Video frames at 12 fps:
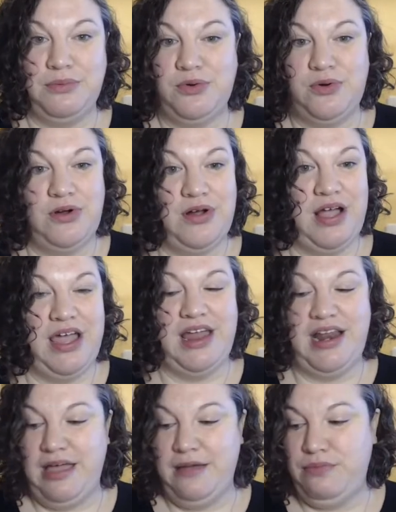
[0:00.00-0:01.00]
or
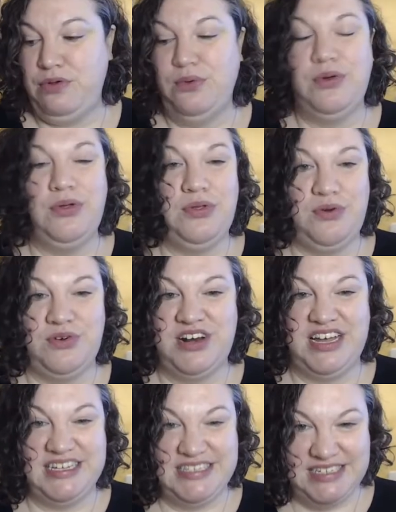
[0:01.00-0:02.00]
an ampule or an
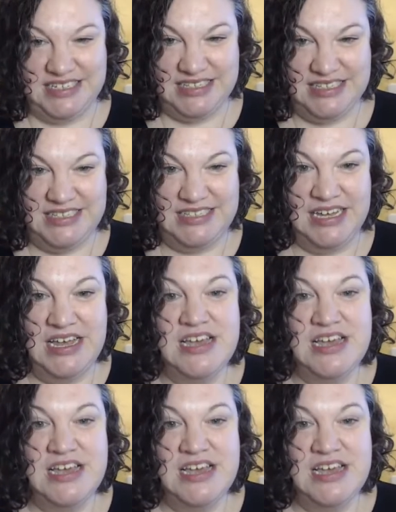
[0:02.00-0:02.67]
essence.